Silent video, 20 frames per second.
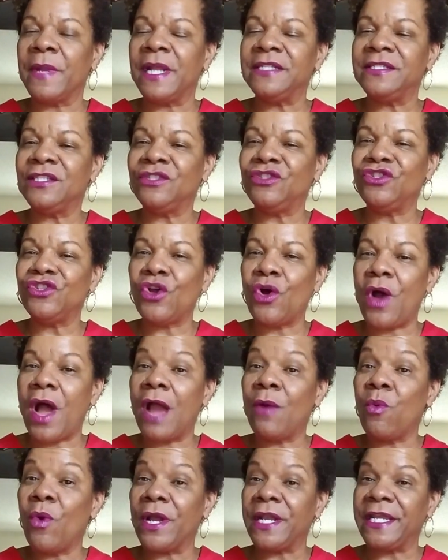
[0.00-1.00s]
And I said, you know,
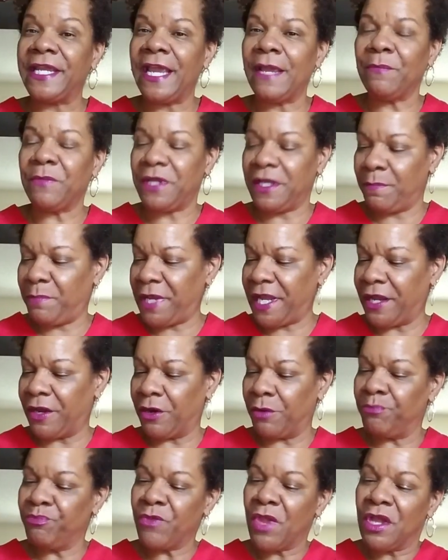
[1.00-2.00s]
I want to get me a
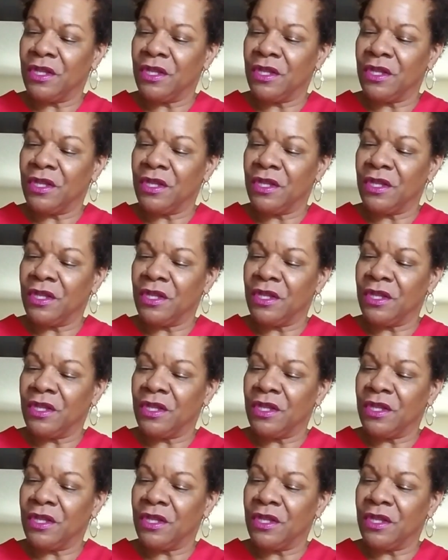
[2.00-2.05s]
pair.